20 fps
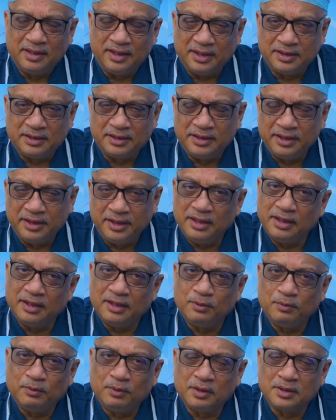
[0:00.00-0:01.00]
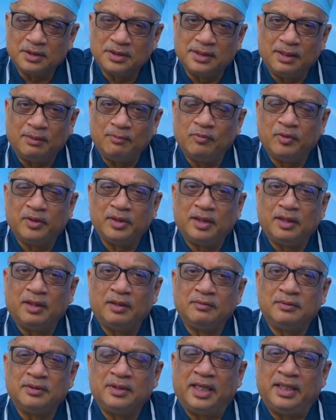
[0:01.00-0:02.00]
if the year was somewhere
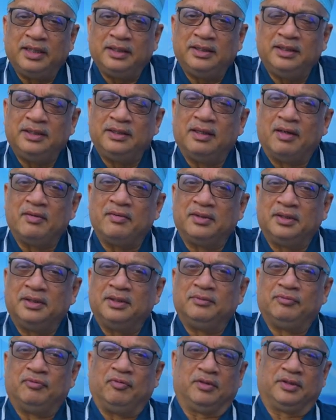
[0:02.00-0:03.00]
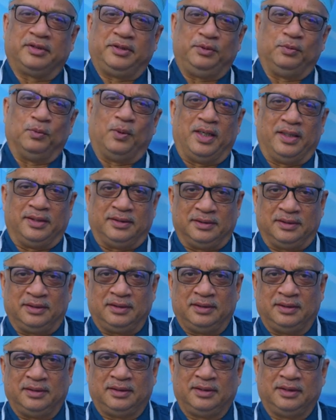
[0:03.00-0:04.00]
around 1941,
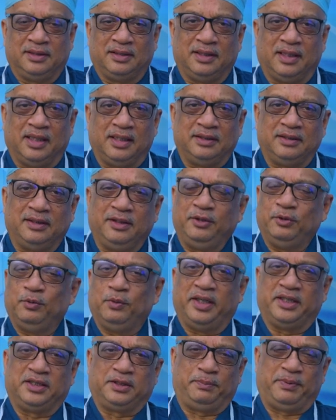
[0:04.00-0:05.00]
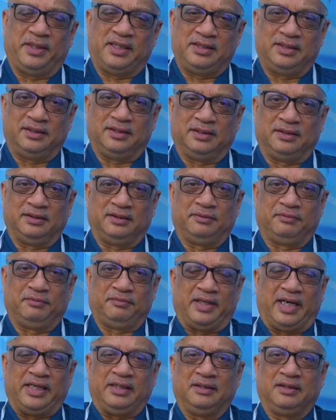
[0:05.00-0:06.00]
and the US President
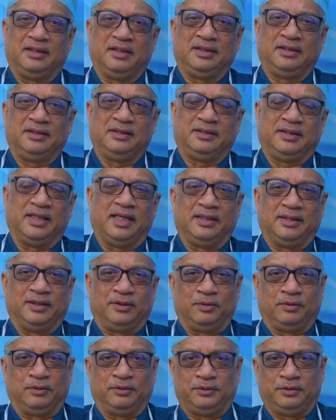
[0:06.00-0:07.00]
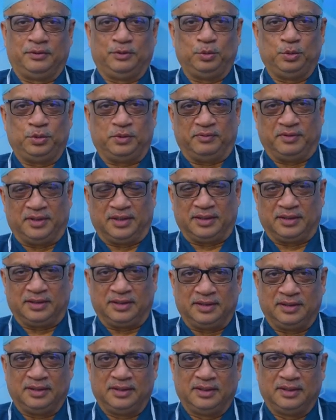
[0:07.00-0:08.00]
Franklin Delano Roosevelt